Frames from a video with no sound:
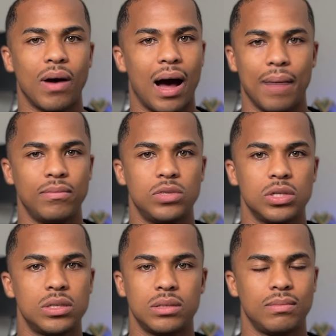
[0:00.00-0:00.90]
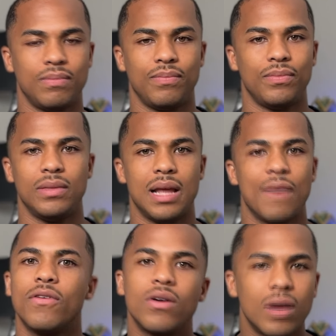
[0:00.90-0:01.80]
I'm just
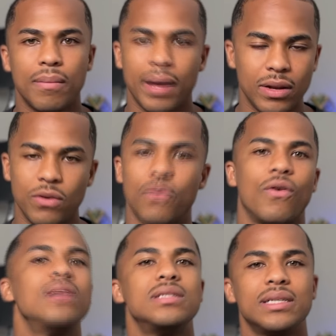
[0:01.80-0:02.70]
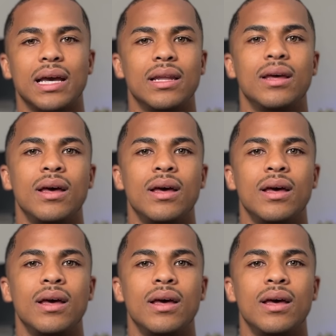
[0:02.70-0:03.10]
never gonna make new friends again.